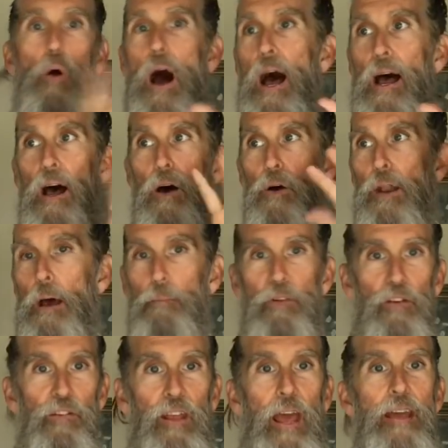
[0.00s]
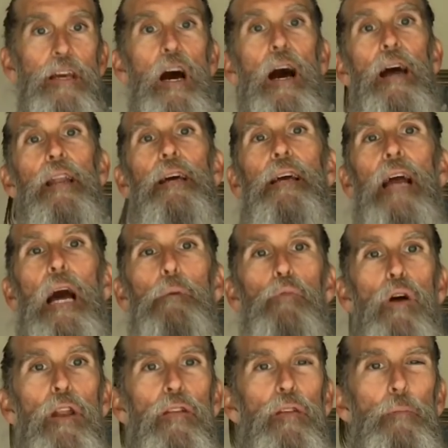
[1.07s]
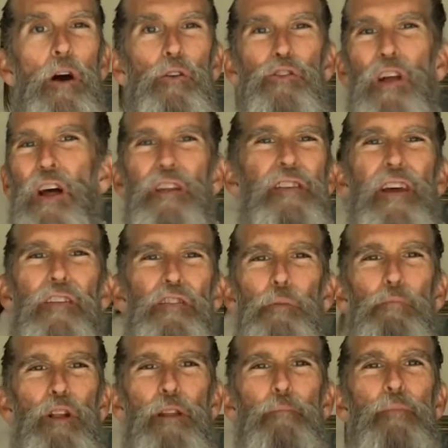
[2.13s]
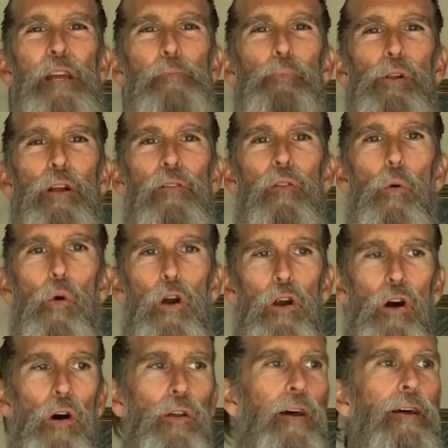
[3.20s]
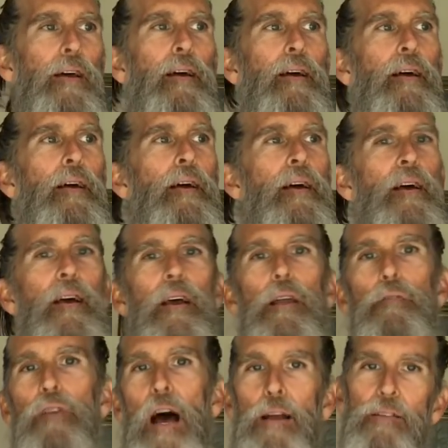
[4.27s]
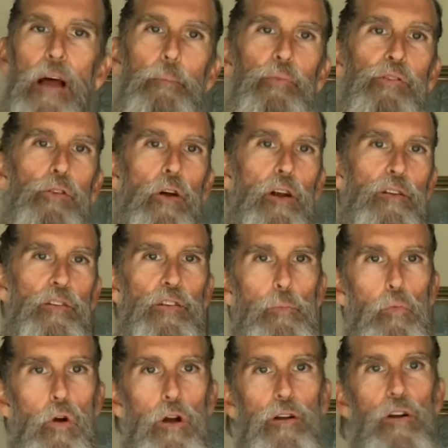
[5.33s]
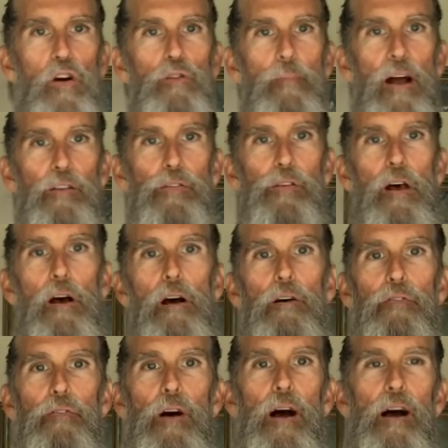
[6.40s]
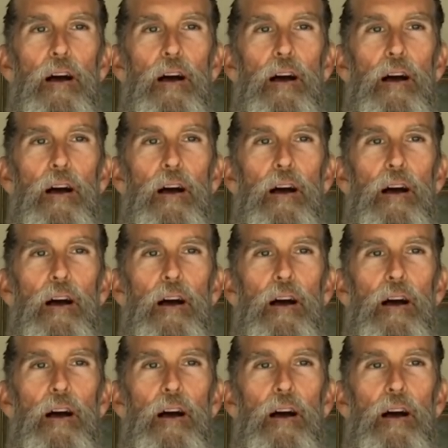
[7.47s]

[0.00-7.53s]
wild. I'm just chaotic. I'm one of the most undisciplined people in the world. In fact, I'm starting some work on myself